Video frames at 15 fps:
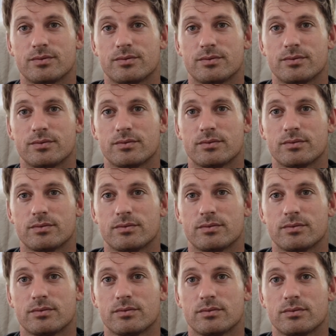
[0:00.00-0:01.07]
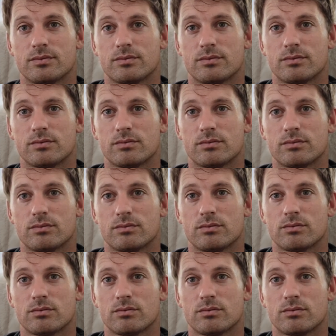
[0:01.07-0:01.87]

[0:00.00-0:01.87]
[no speech]